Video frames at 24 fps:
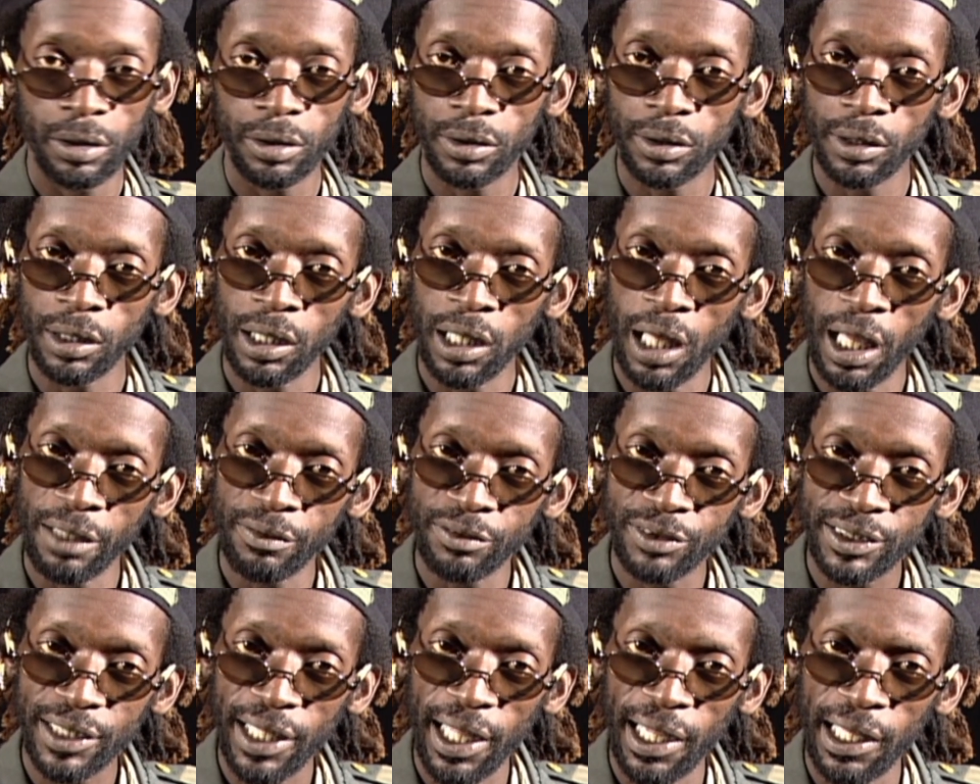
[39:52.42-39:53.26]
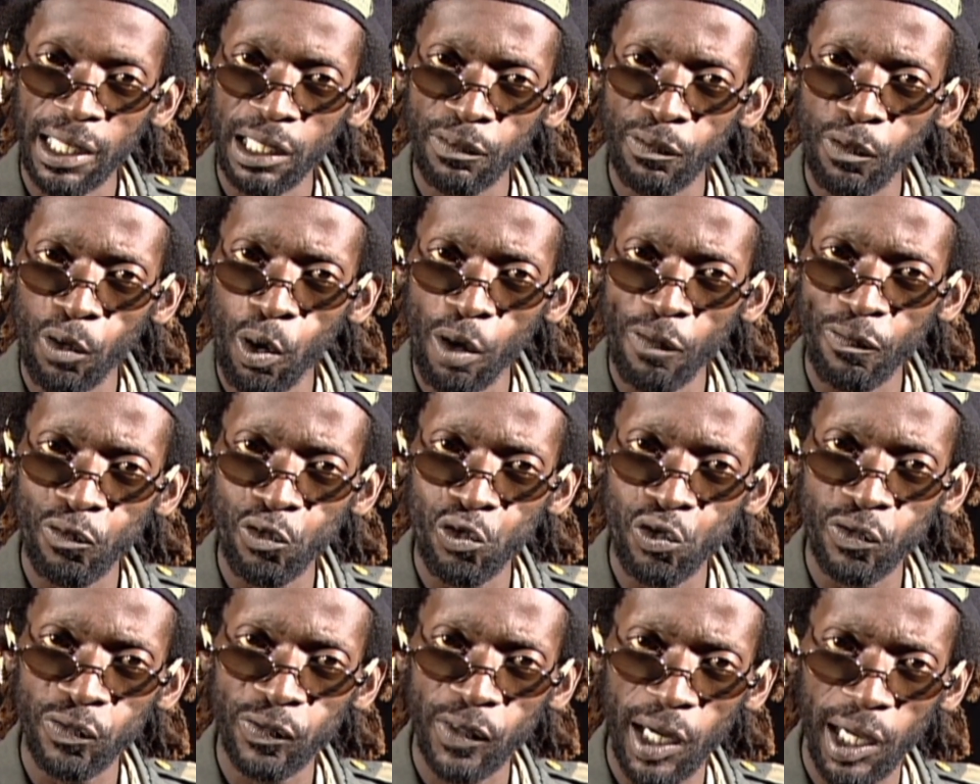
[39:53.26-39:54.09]
The lifestyle of our
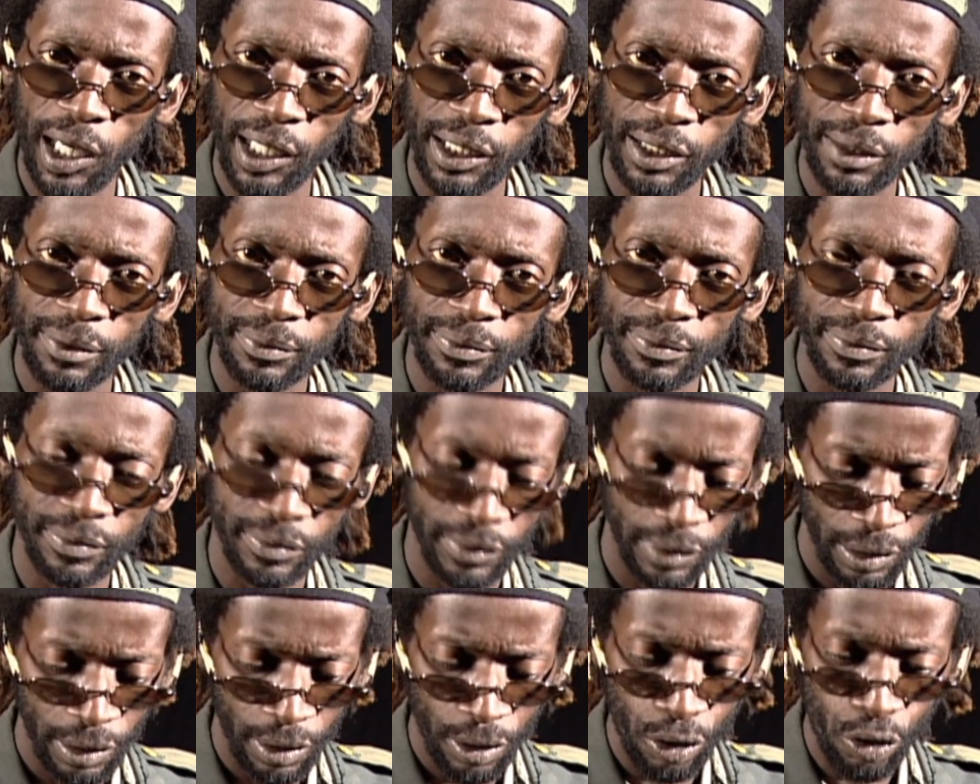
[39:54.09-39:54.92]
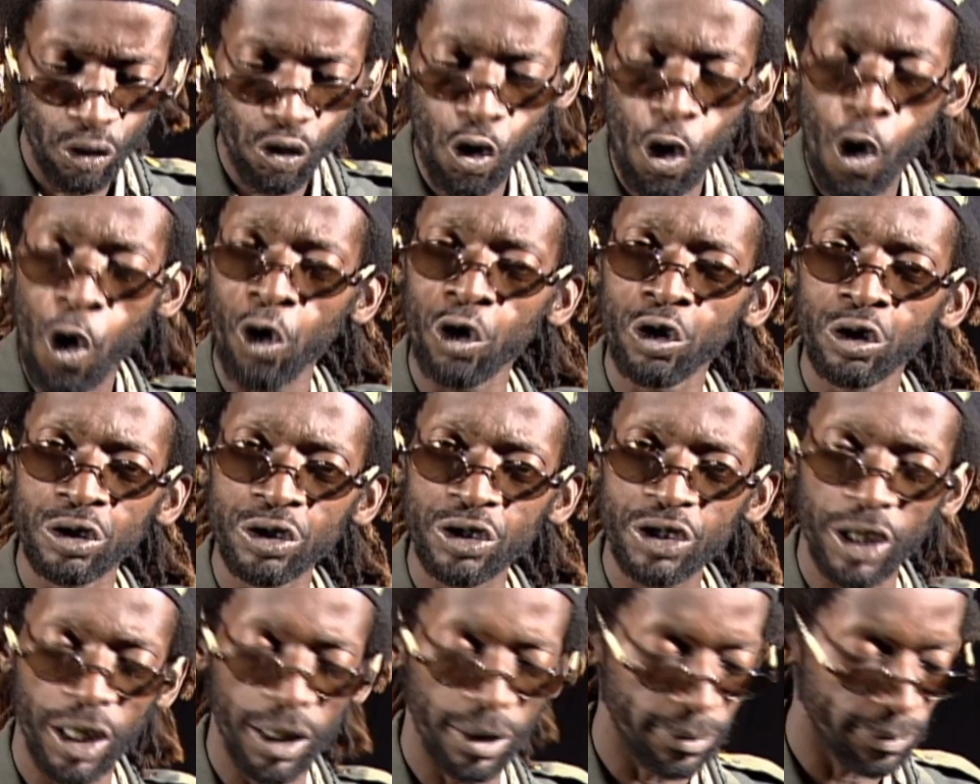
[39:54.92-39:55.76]
forefather.
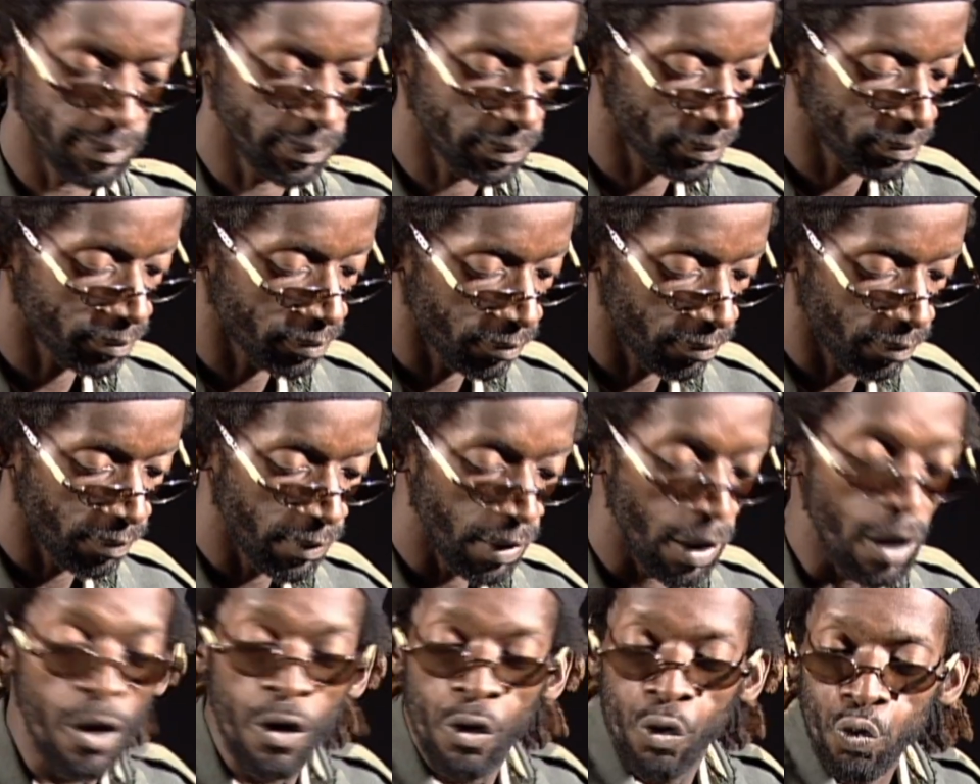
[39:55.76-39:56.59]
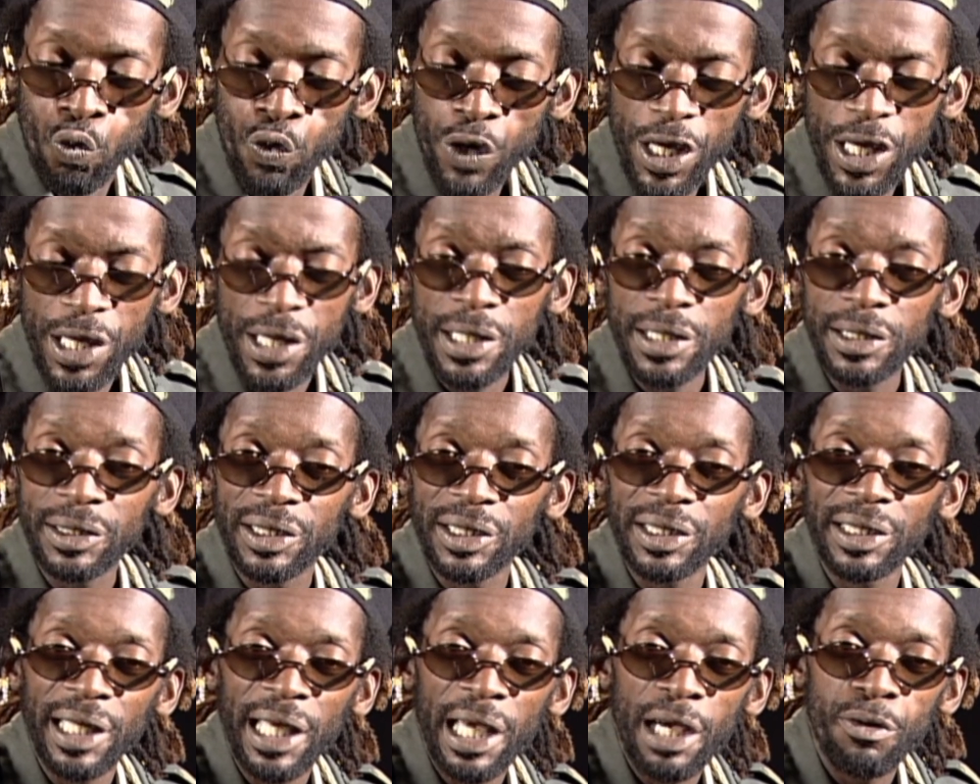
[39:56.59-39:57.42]
Culture. We is
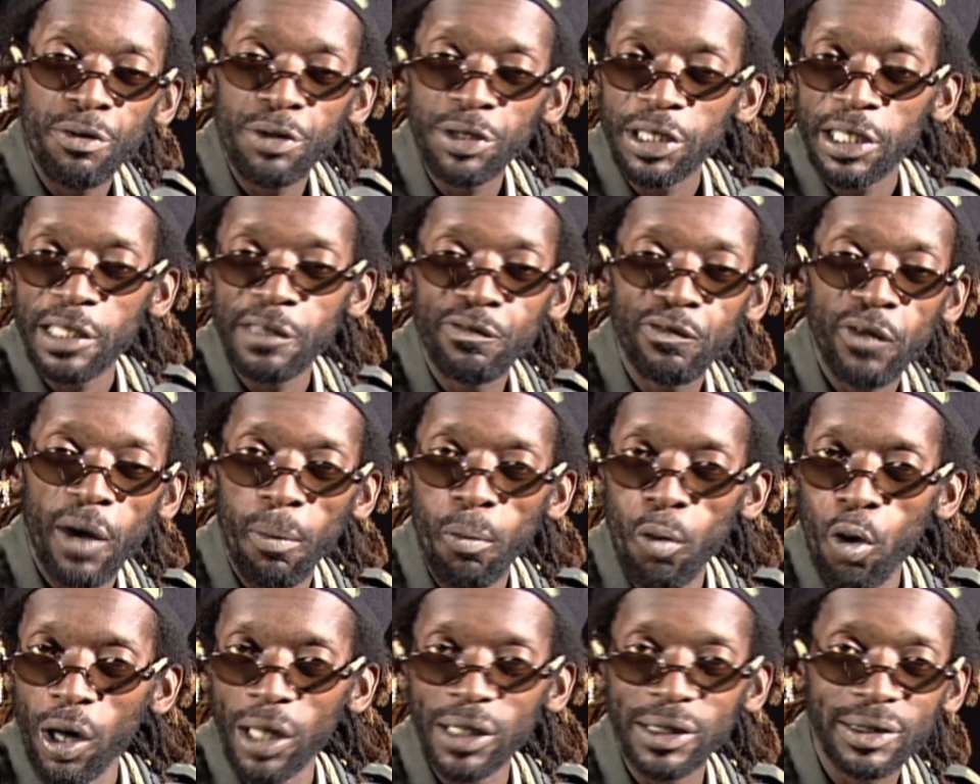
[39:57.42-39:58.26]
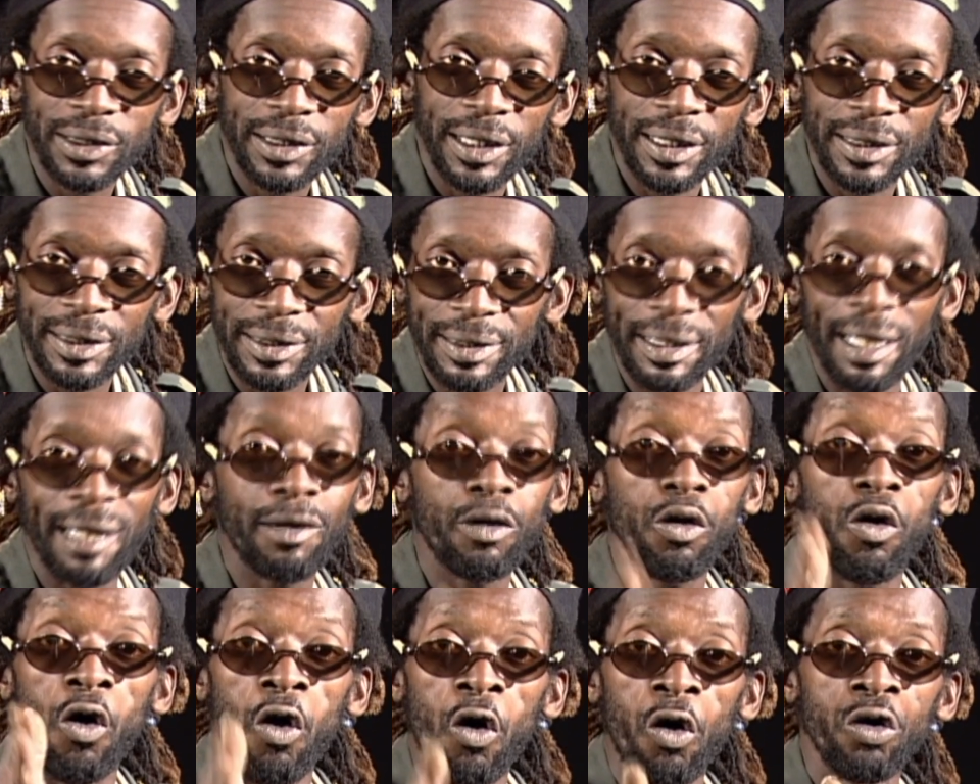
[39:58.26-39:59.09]
inherited from our ancestor.
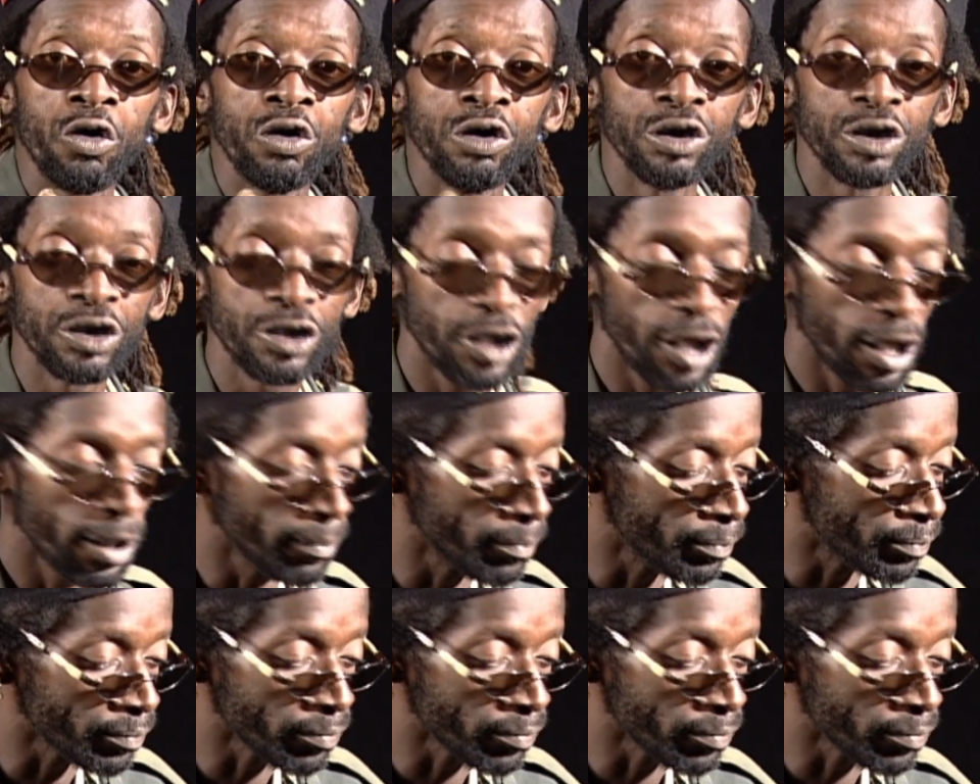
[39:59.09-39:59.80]
Culture.